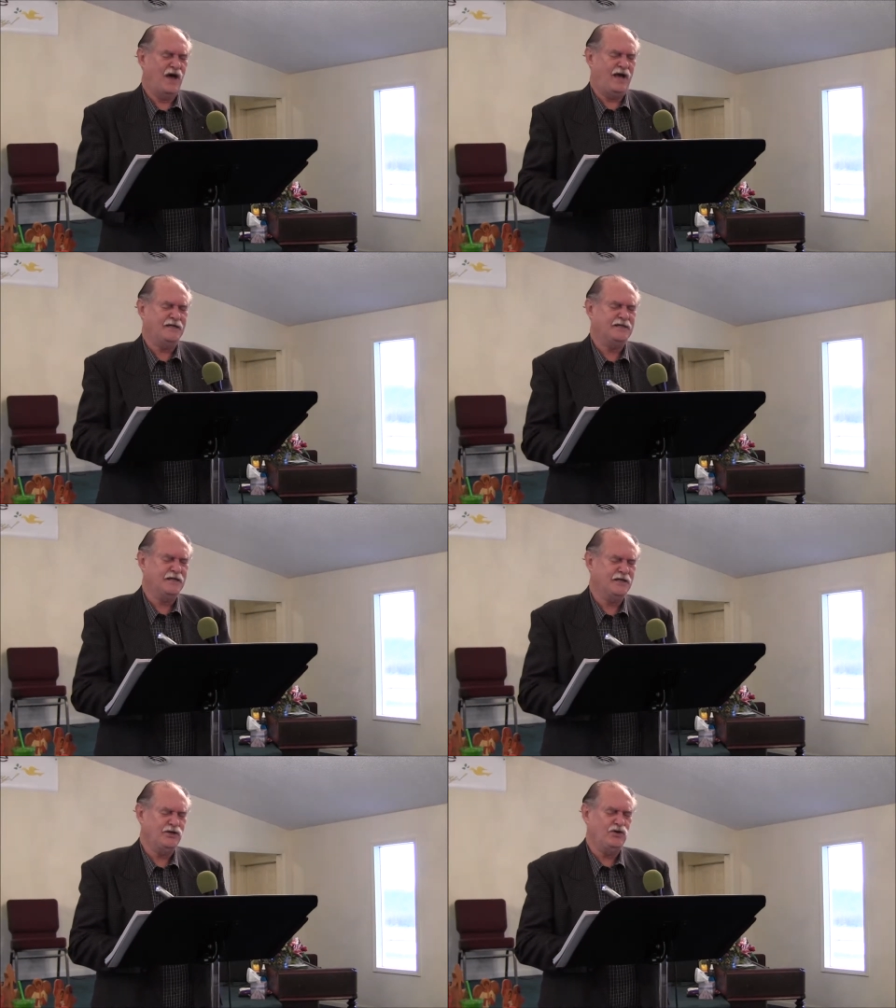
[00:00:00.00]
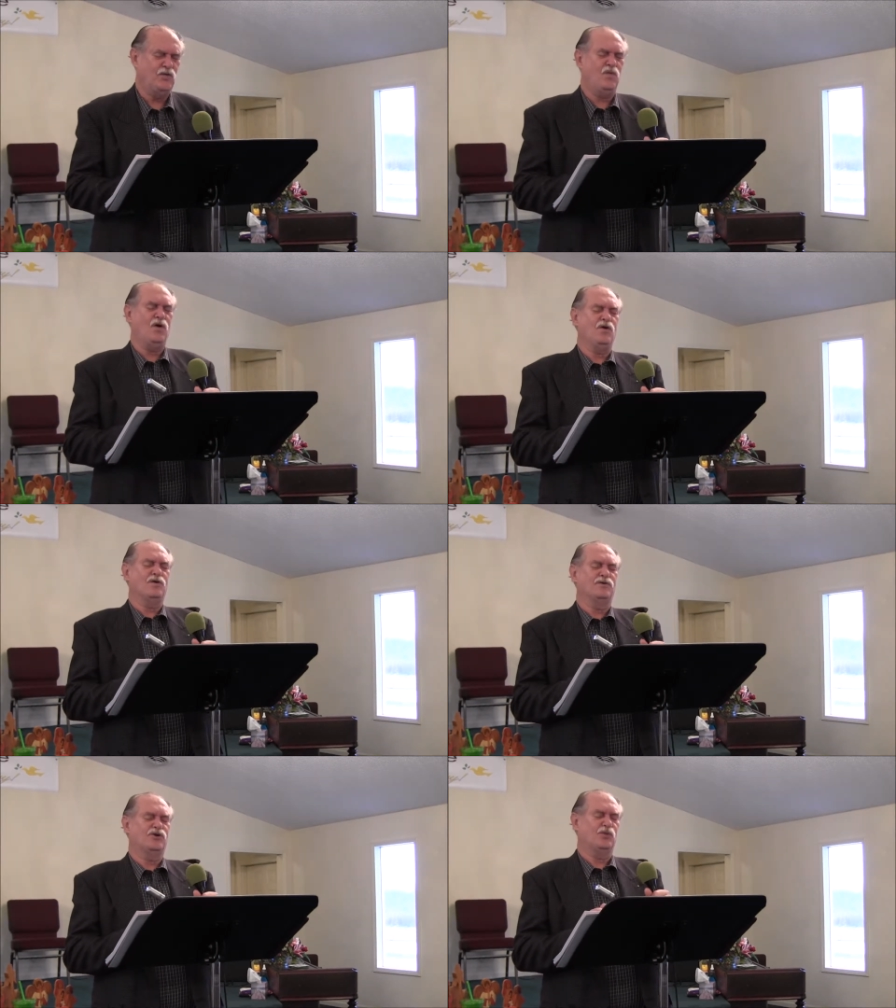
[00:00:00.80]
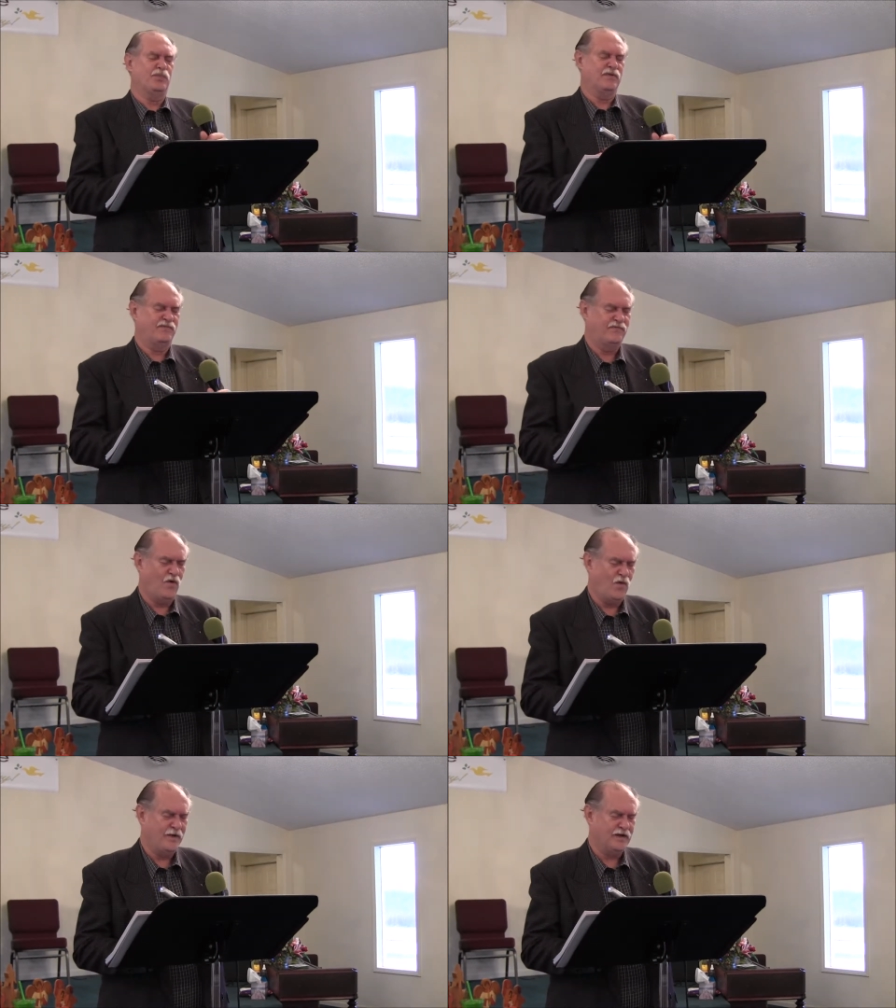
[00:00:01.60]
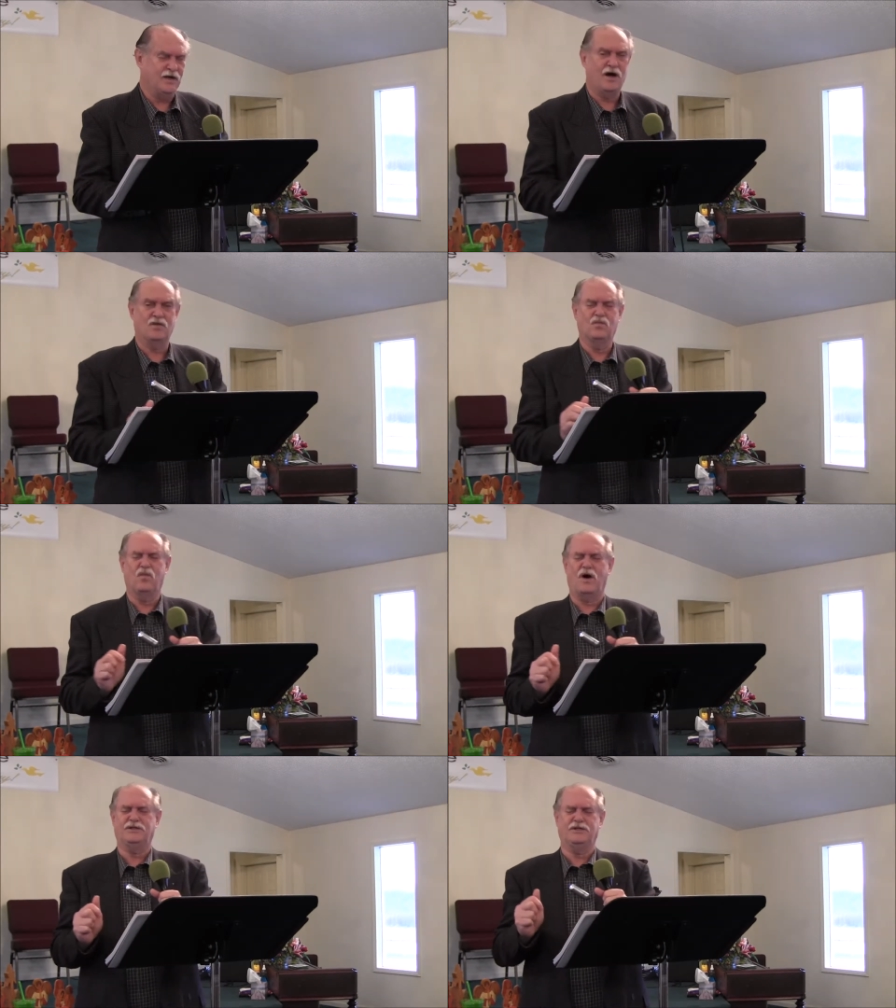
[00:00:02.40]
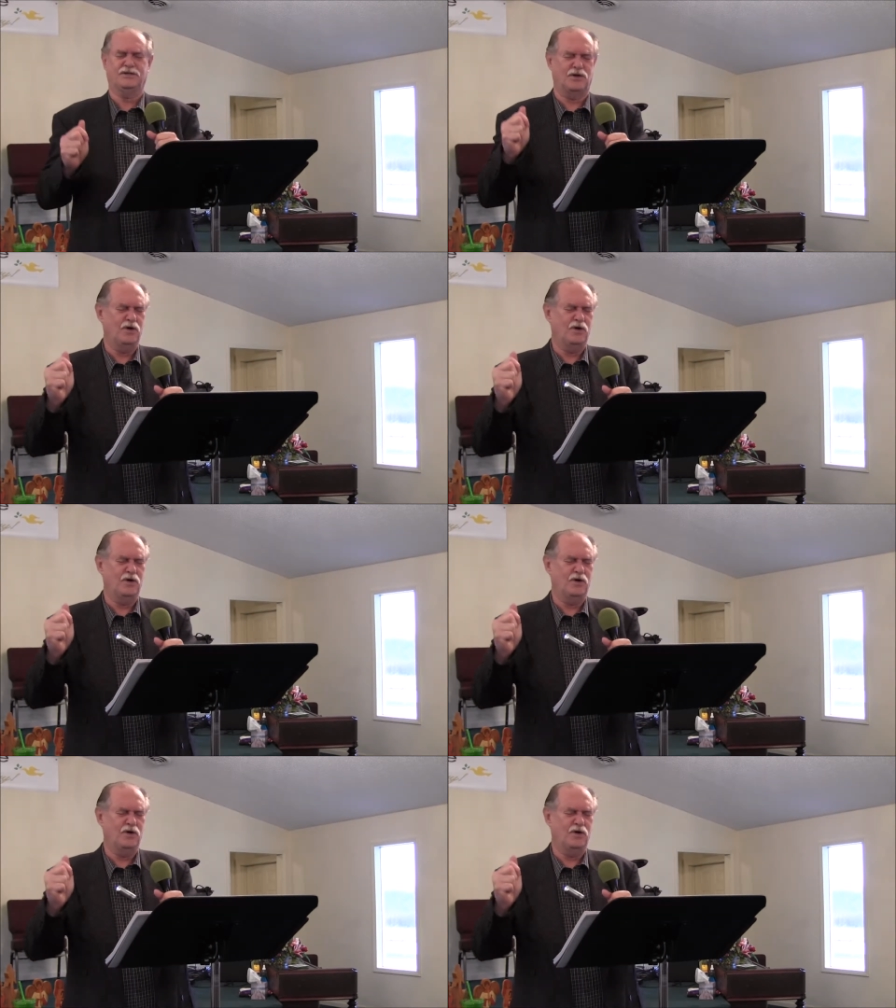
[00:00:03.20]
hastening your word to perform it. God watches